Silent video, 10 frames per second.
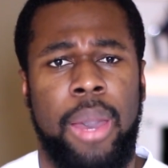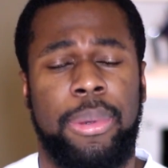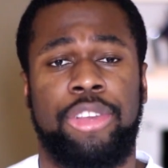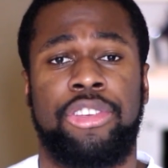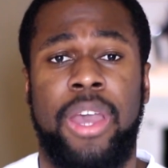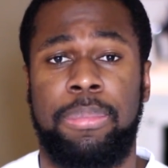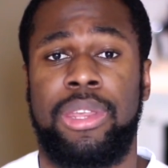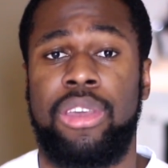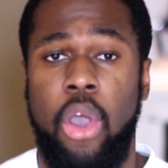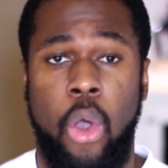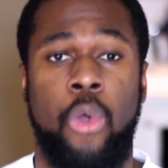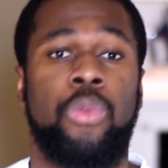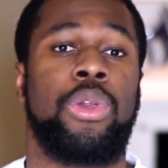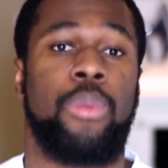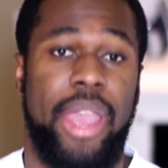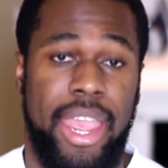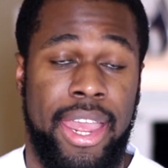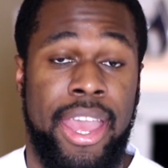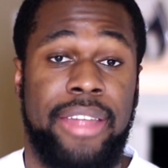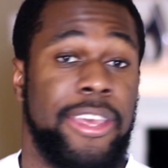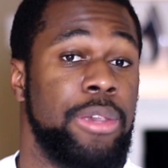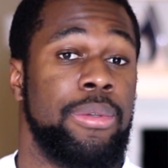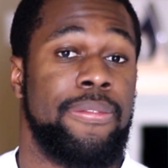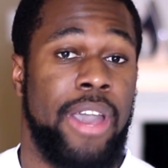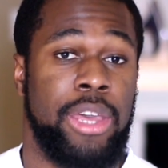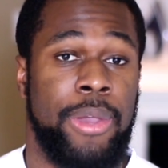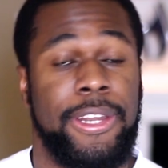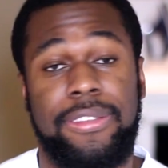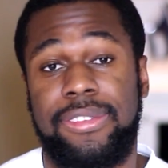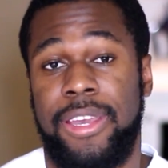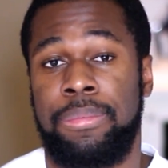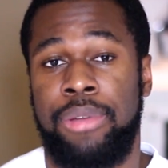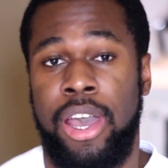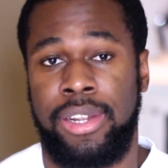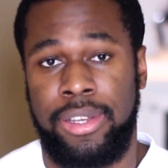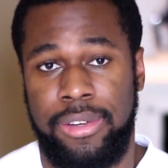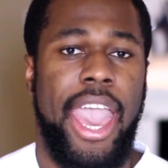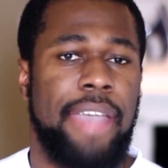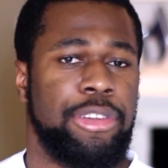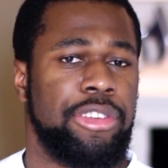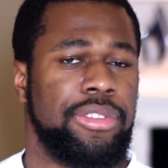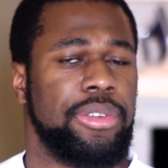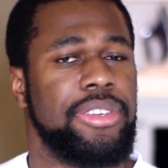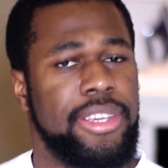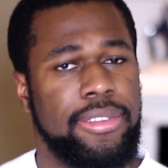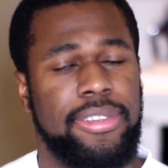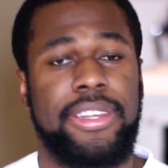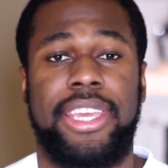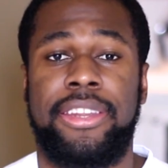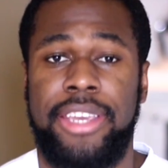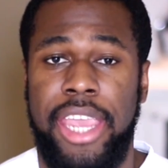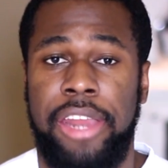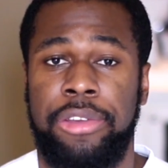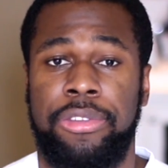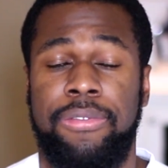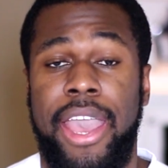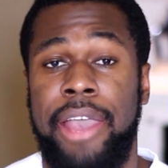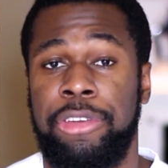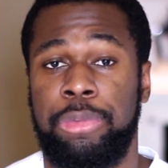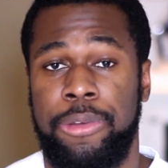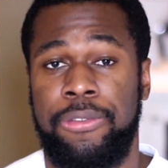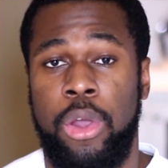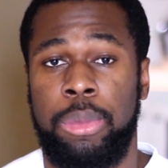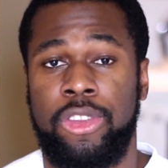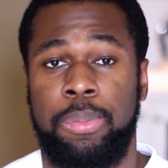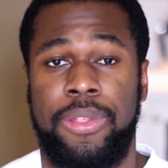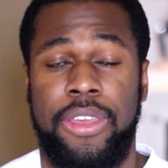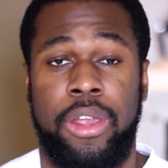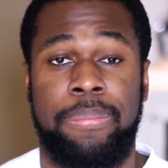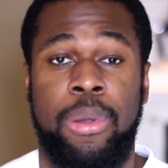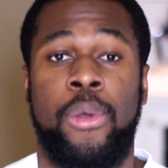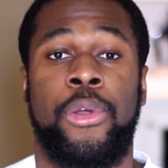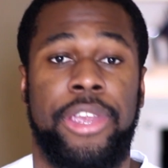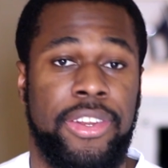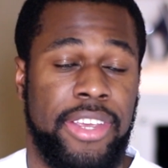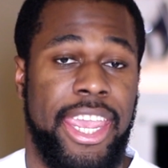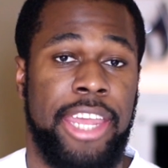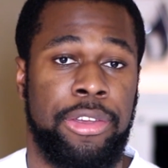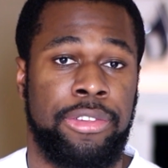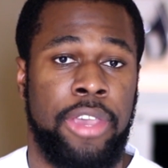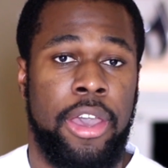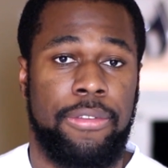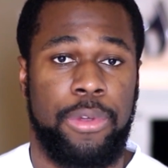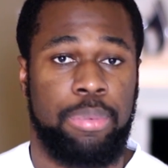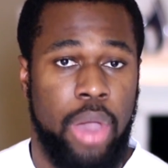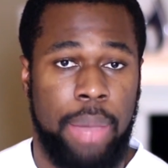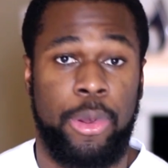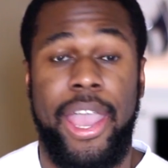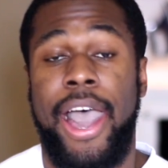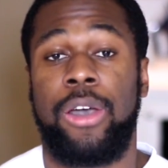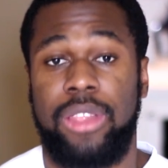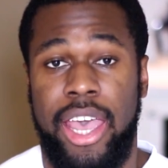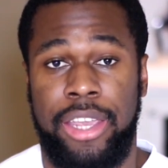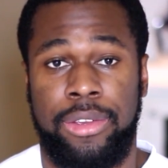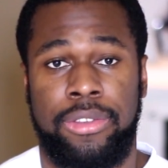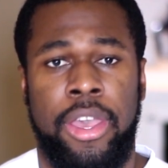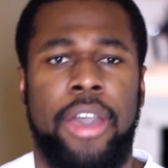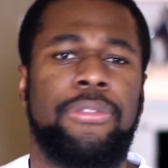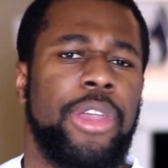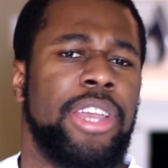but it should not be the only way that you evaluate said product. Averages are decent indicators of average performance, but they are poor indicators for proper outliers. For